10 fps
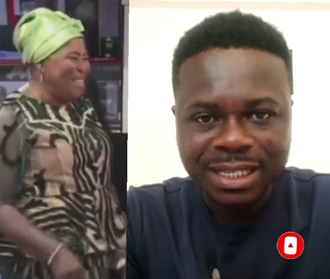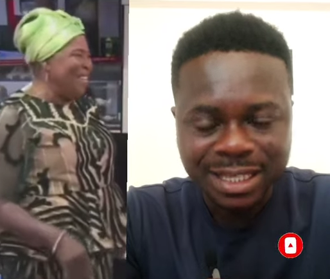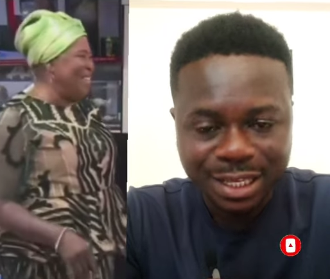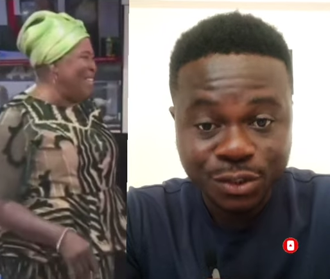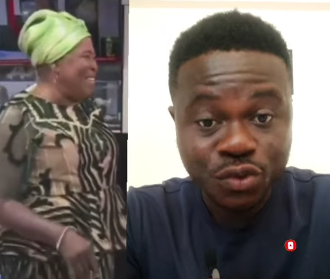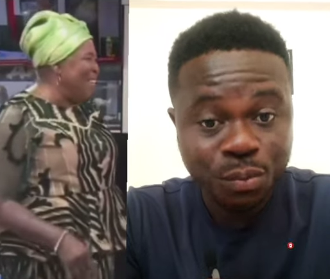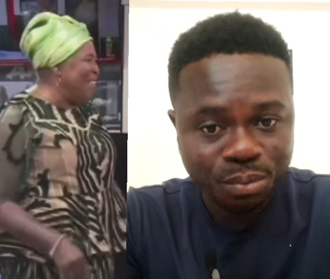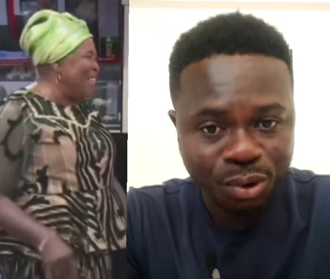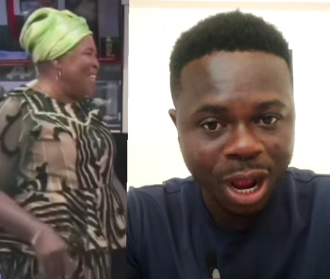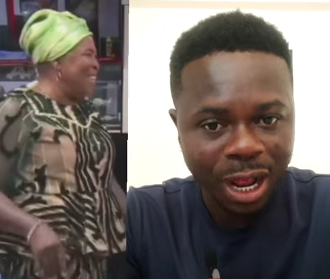Speaker 1: ye
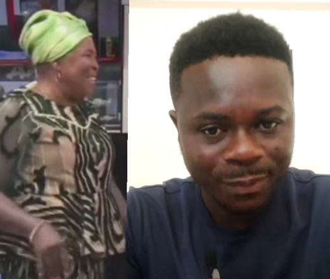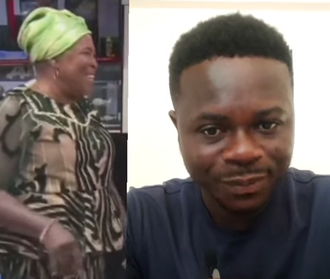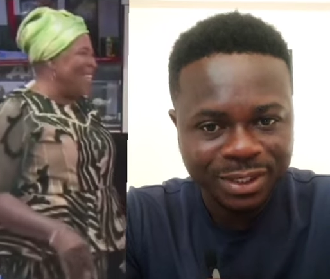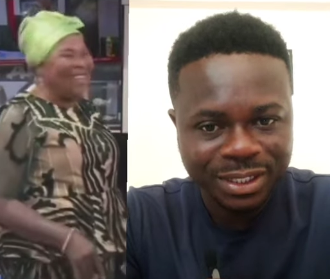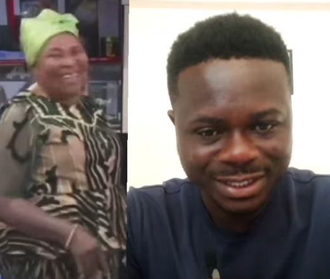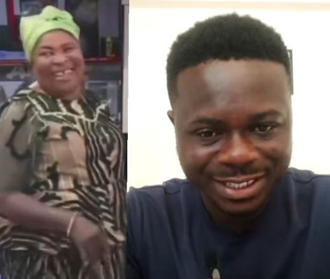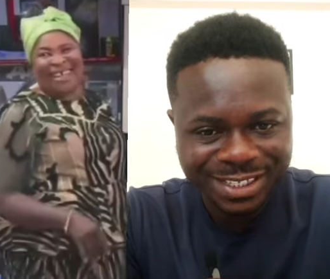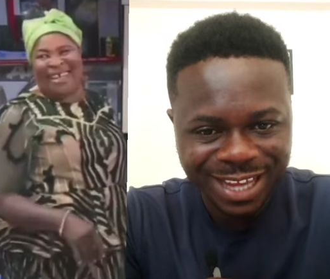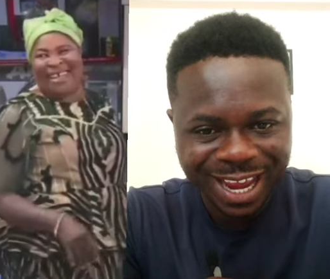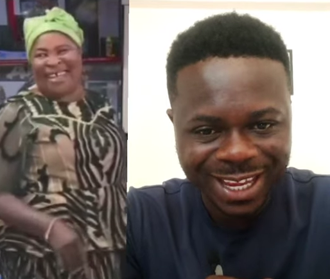sumpo a ye
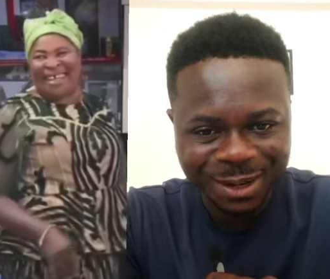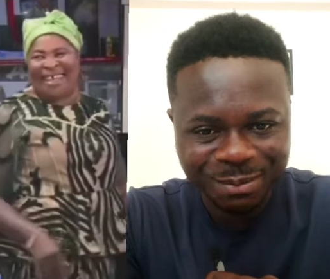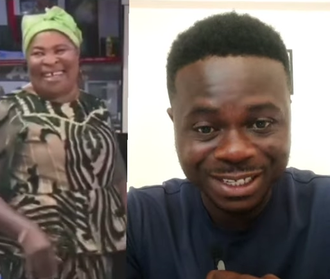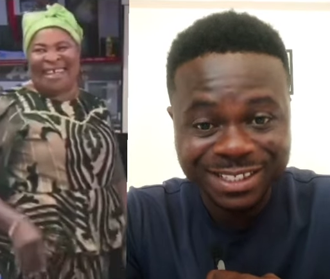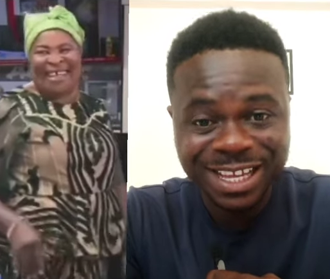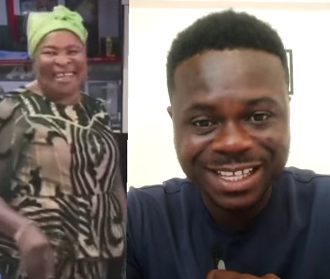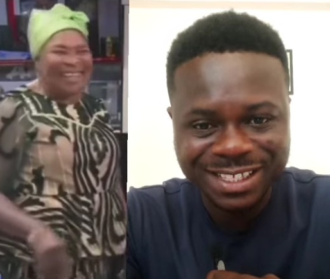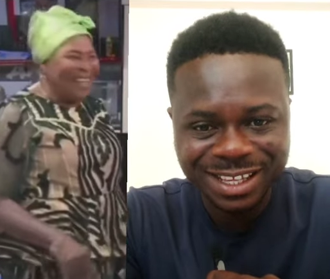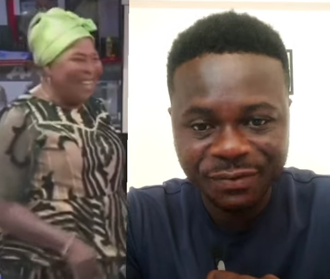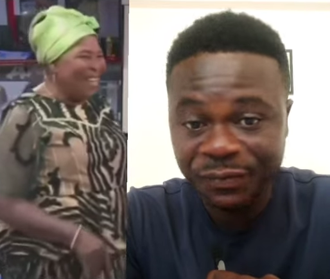jan him ne
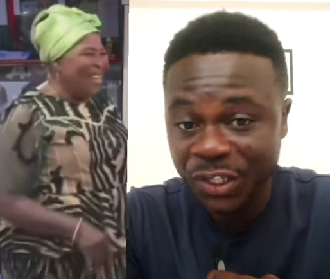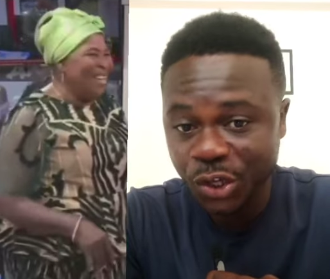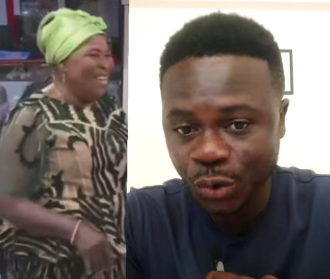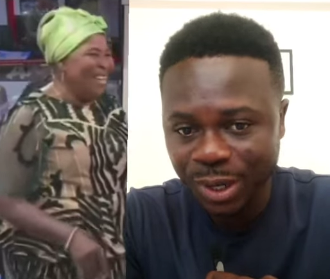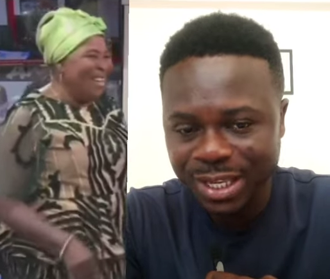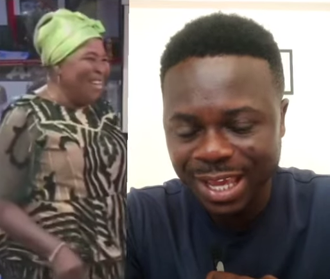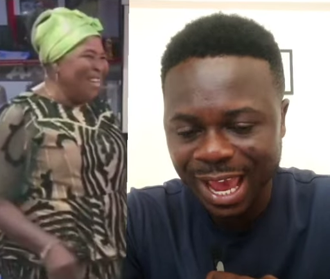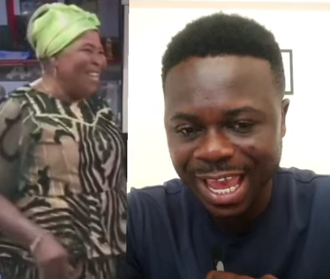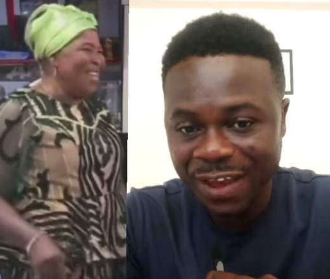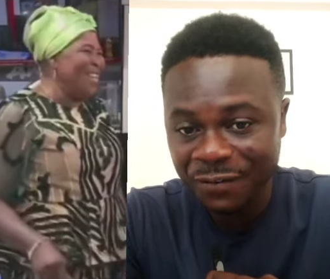senti video we
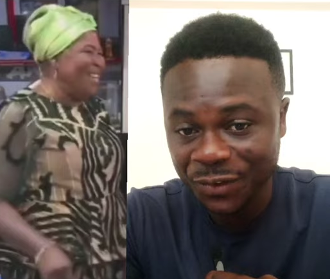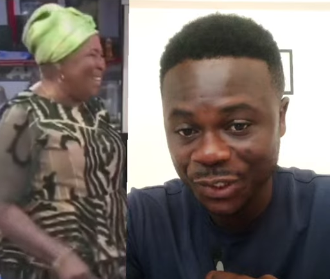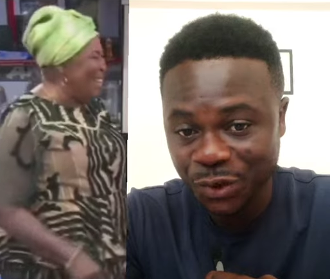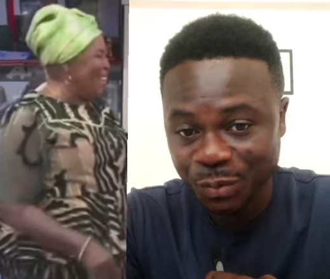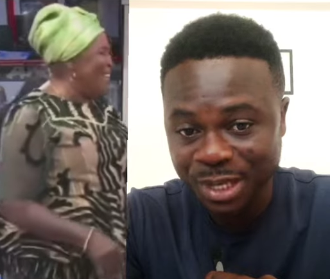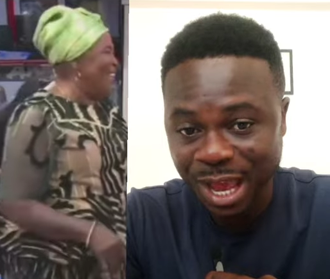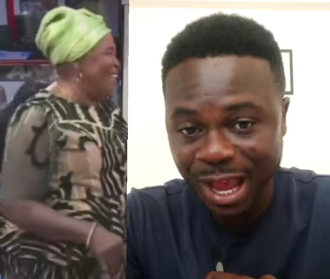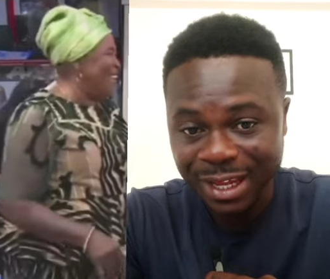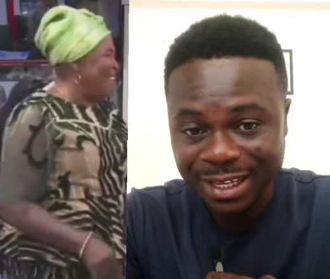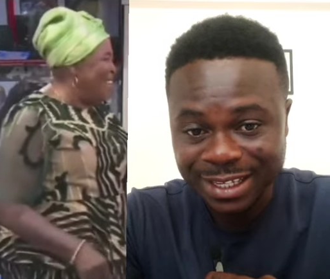e video bi a
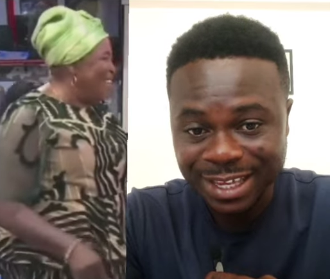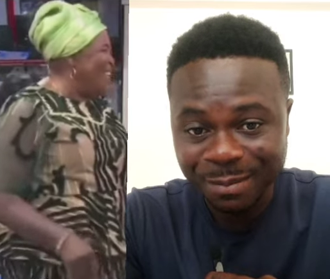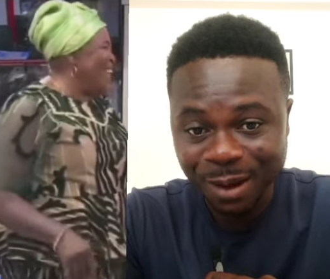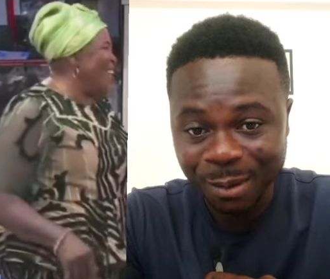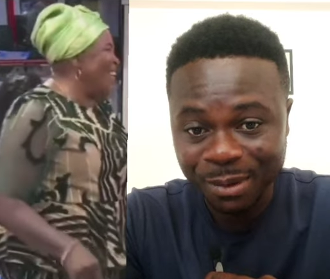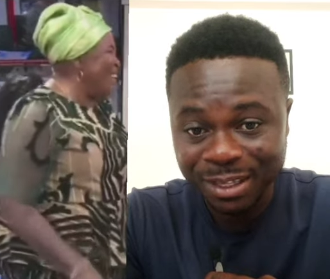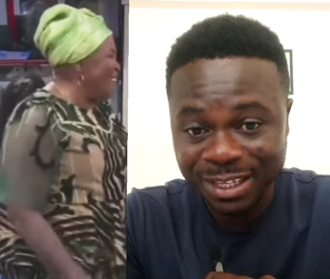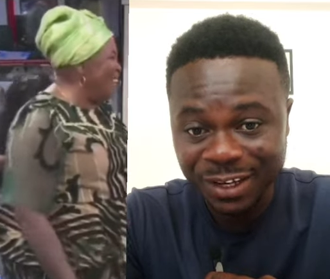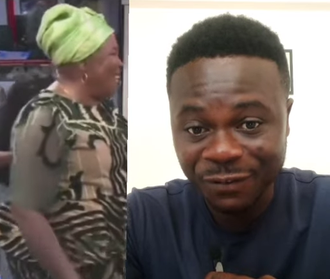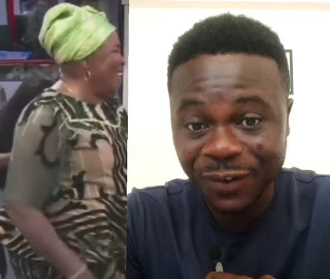ye ba be yi ne